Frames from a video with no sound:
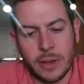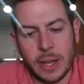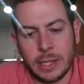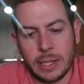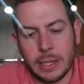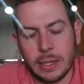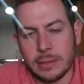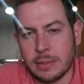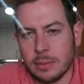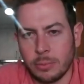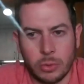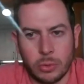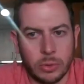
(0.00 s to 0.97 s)

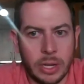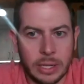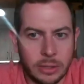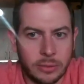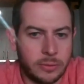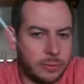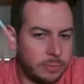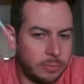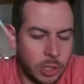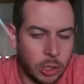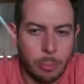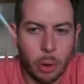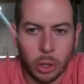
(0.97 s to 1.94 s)
finance, some creative,
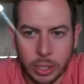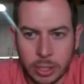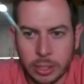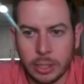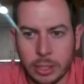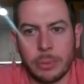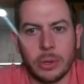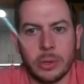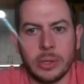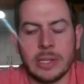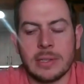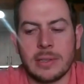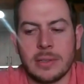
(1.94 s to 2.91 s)
you know, marketing
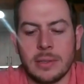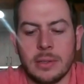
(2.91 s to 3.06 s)
components.